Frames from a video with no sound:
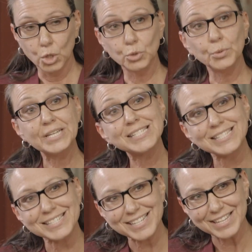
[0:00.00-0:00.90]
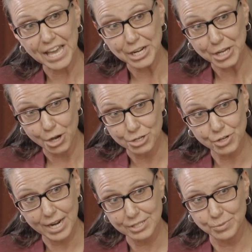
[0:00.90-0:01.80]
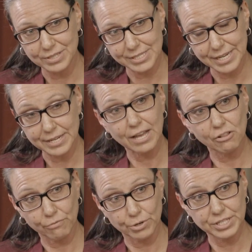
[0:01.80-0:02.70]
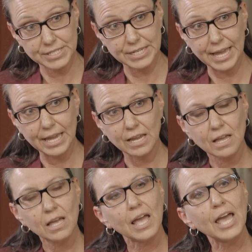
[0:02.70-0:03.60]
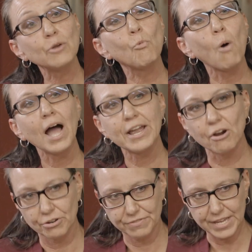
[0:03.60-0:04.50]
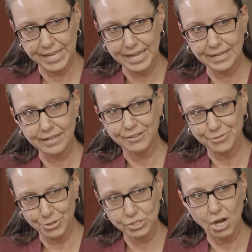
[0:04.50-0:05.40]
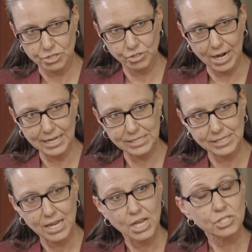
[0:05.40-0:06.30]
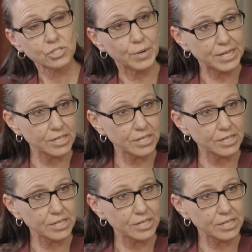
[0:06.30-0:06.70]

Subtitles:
who isn't getting contracts with the state of California today, and why aren't they getting those contracts? So it